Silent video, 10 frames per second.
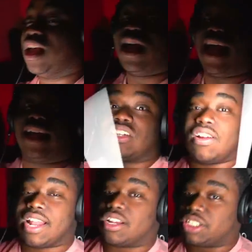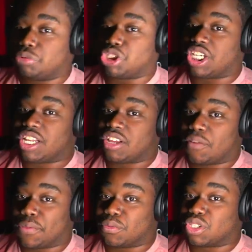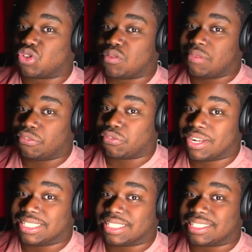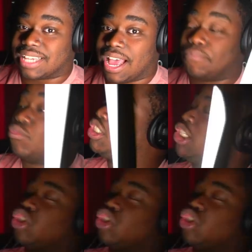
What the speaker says: it turned out she was cheating on me with two of my friends at the time, which is